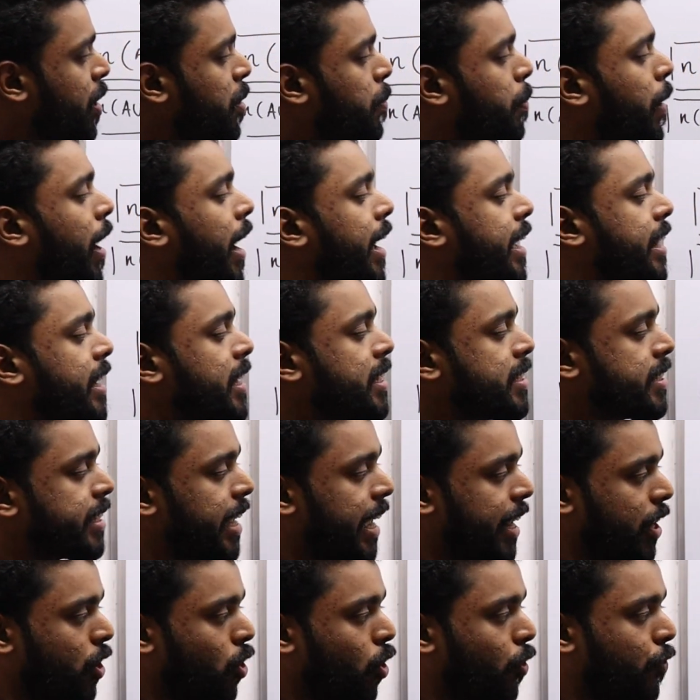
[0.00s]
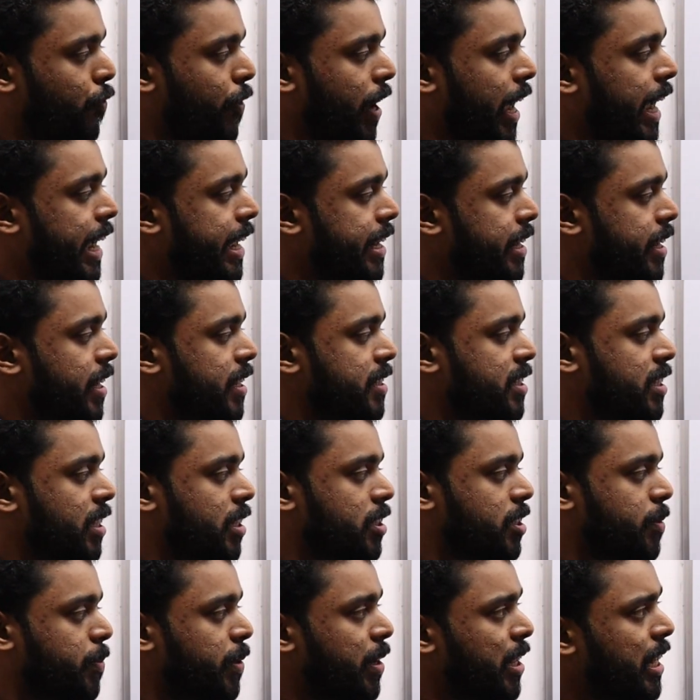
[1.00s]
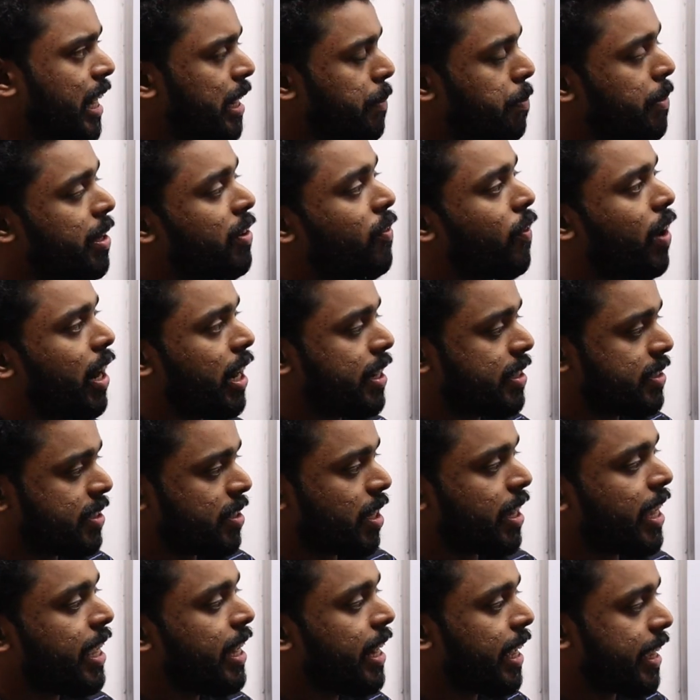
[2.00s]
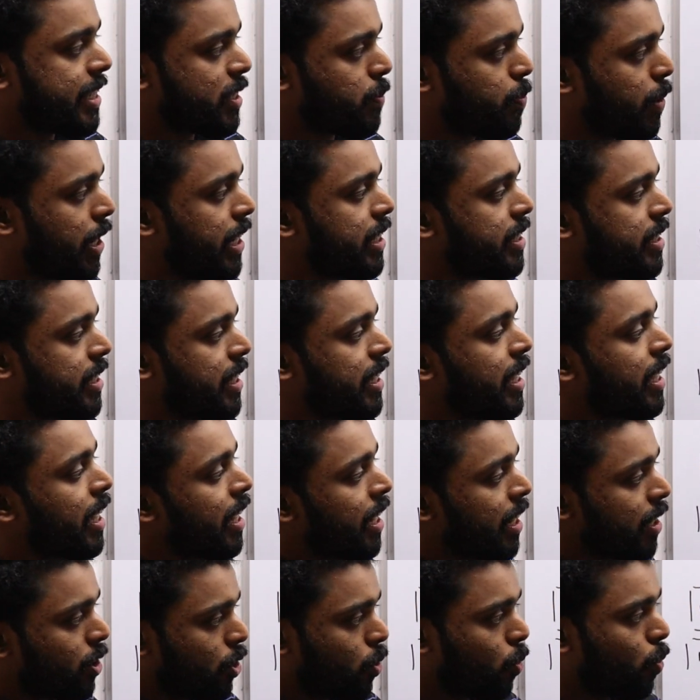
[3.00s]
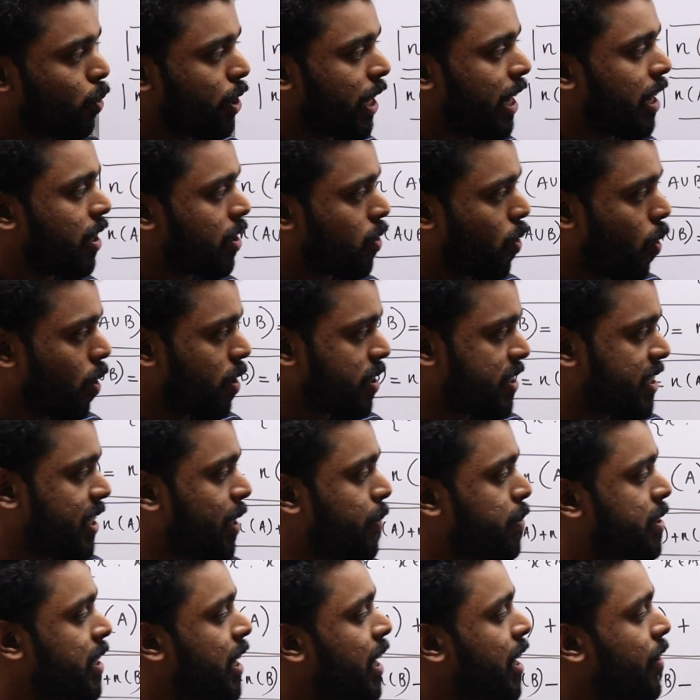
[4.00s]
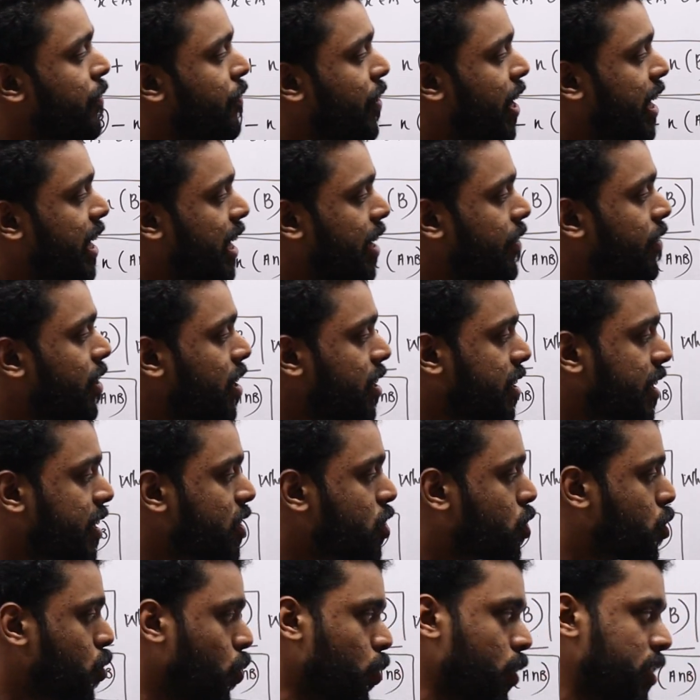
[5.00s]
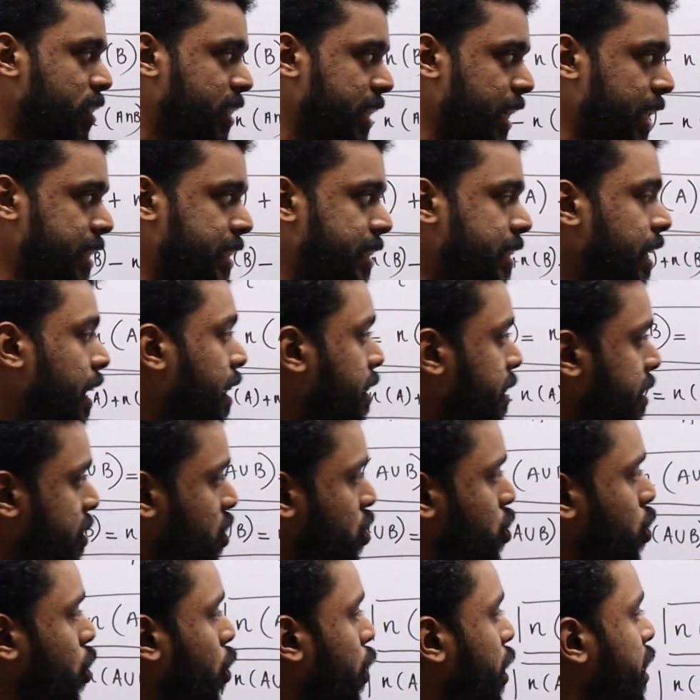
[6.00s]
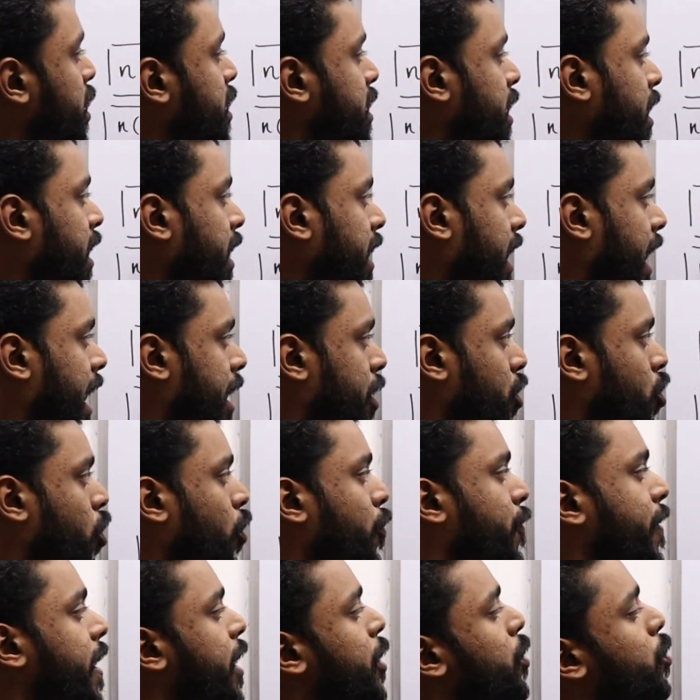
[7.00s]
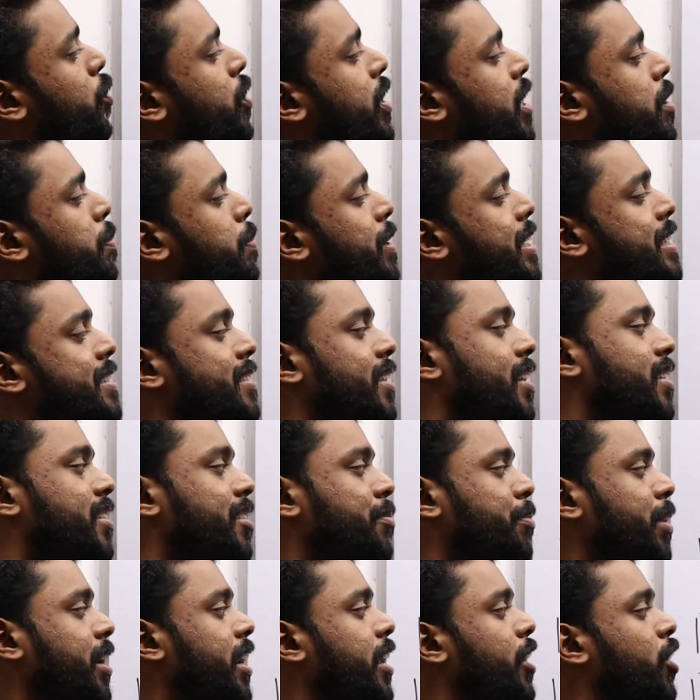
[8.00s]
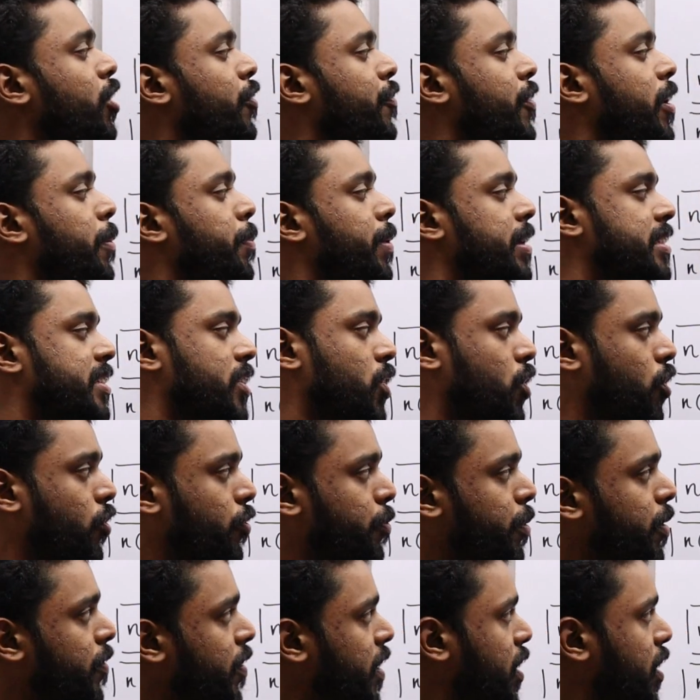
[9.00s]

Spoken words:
B minus n of A intersection B. Let me once again explain the two concepts. Whenever these two sets are disjoint, n of A union B is nothing but n of A plus n of B.